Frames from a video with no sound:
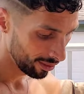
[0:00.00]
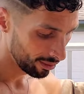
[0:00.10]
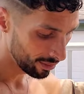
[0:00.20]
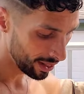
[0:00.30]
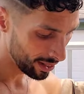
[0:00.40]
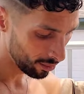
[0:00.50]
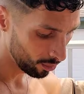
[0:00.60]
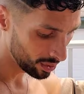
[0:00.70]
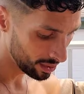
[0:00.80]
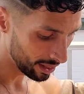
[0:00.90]
Alright,
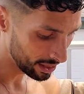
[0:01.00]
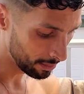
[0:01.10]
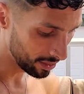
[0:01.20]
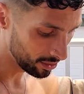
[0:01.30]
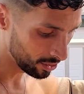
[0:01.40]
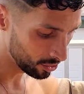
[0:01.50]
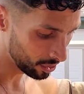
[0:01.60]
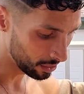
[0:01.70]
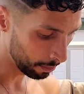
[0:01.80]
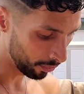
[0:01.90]
what's the next message to
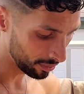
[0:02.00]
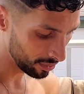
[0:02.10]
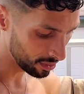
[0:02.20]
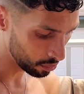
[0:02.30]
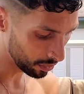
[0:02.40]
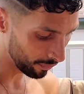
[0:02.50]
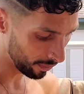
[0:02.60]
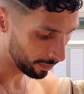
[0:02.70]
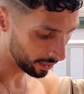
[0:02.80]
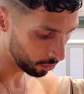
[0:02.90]
support this
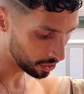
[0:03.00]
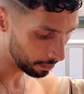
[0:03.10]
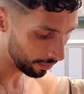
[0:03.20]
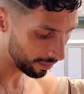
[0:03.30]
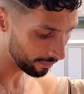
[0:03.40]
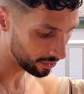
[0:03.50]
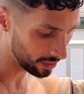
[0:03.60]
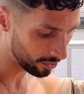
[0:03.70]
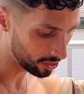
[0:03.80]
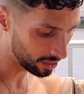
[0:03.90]
flamingo spirit for
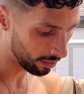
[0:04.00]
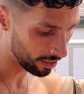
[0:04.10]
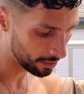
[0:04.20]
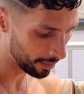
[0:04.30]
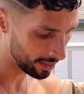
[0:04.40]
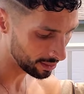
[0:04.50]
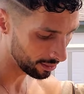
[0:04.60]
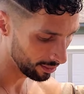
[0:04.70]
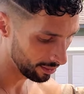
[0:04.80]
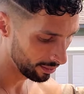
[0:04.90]
Sagittarius, please?
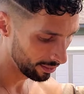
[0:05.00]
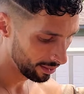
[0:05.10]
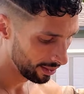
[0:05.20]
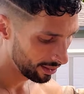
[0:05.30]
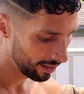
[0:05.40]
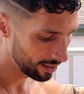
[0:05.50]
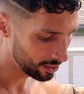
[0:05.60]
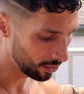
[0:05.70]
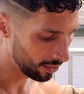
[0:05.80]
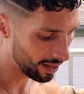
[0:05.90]
I
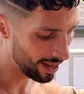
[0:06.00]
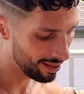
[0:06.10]
saw that.